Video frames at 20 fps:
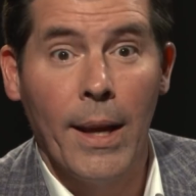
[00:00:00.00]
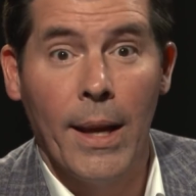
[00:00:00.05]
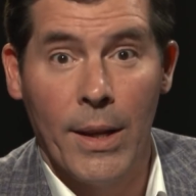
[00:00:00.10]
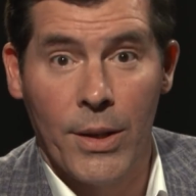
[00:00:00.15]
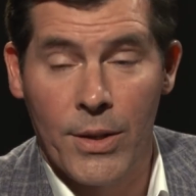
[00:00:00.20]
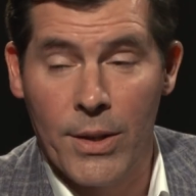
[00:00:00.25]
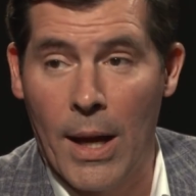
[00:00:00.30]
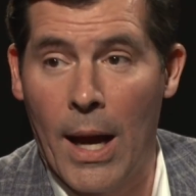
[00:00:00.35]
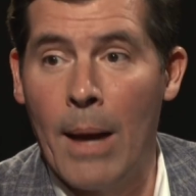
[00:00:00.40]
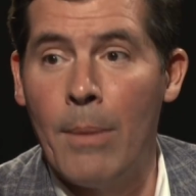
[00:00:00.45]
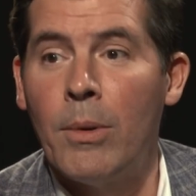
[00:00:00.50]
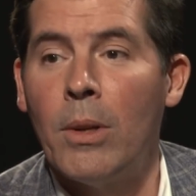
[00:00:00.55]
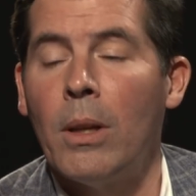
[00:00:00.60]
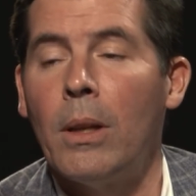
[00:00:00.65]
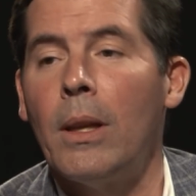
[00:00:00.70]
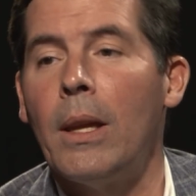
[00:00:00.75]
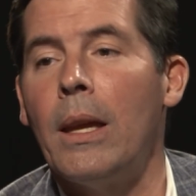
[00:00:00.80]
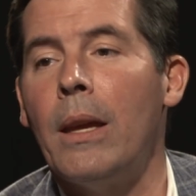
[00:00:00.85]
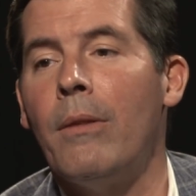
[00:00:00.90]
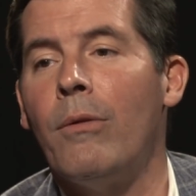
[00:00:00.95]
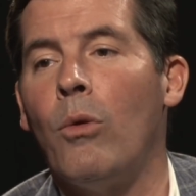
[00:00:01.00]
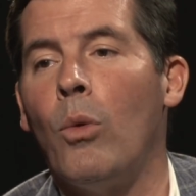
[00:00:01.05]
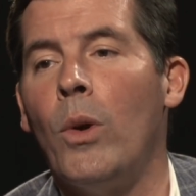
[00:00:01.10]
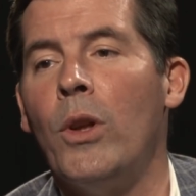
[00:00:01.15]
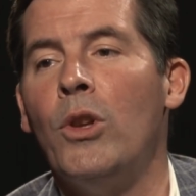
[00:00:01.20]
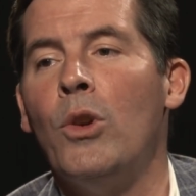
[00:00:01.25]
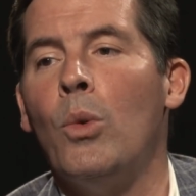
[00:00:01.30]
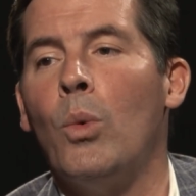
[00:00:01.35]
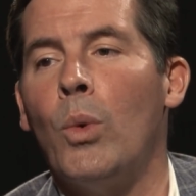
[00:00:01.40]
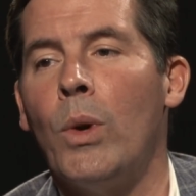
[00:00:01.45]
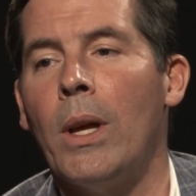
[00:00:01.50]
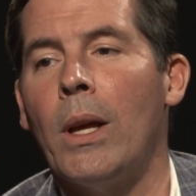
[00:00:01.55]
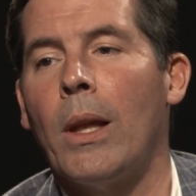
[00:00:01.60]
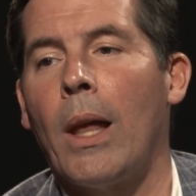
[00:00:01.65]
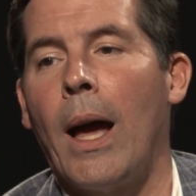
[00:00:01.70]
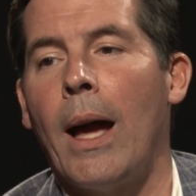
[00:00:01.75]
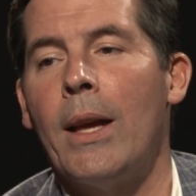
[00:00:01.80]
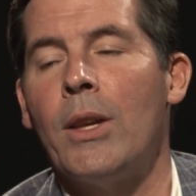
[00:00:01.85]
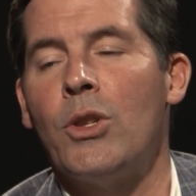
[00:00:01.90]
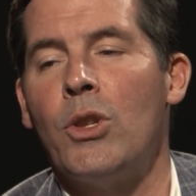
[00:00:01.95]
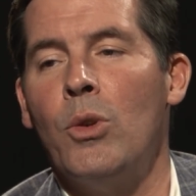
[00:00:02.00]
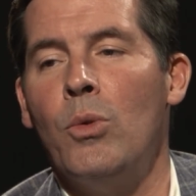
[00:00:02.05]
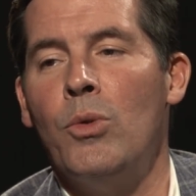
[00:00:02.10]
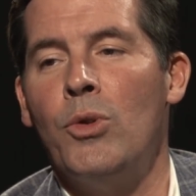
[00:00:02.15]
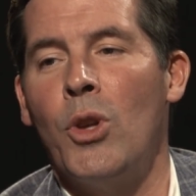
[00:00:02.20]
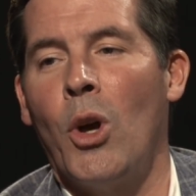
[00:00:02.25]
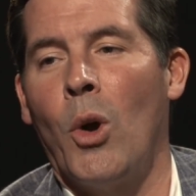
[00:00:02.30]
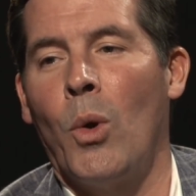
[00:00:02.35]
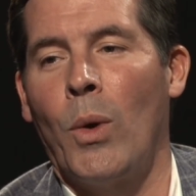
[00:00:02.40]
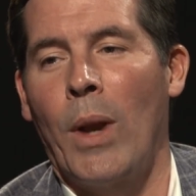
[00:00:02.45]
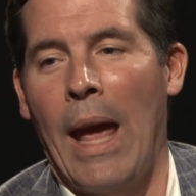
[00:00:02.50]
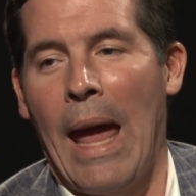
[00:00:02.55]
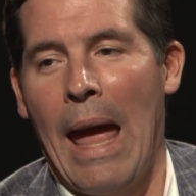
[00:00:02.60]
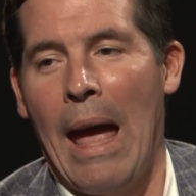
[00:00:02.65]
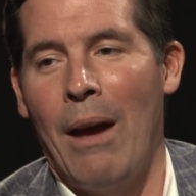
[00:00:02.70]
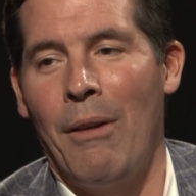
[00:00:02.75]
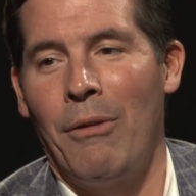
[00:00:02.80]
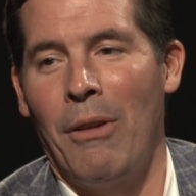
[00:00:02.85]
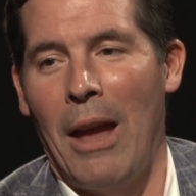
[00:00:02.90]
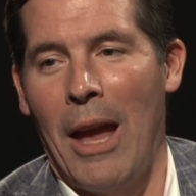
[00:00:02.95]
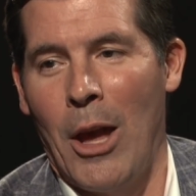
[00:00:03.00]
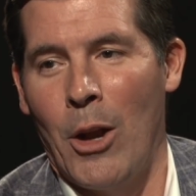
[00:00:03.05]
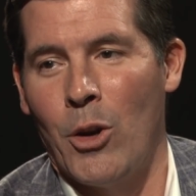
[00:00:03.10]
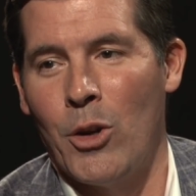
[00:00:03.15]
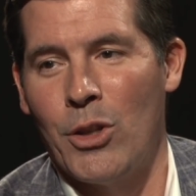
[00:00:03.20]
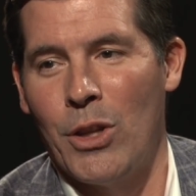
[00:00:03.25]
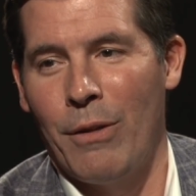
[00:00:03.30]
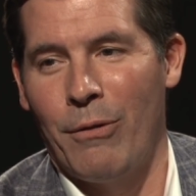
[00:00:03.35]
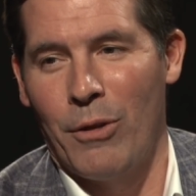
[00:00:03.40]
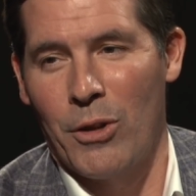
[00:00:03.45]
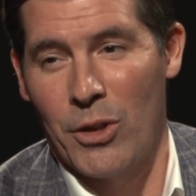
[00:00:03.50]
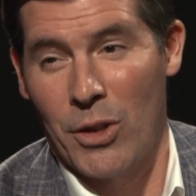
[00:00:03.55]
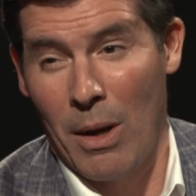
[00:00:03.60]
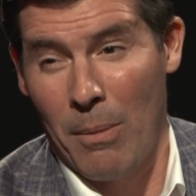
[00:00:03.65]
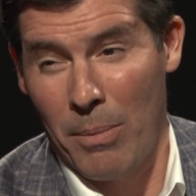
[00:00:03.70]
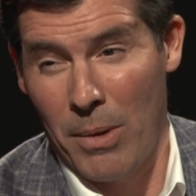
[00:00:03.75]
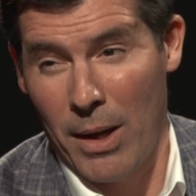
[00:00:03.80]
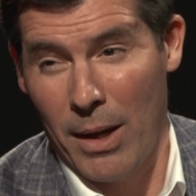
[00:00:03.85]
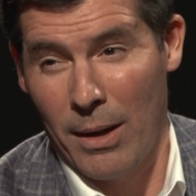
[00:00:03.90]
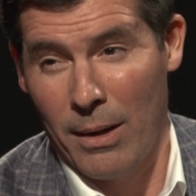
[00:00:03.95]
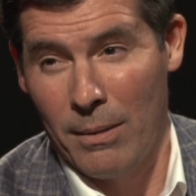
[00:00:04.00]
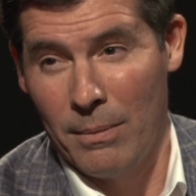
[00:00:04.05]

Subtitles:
it's time to leave when you realize you don't have energy for something.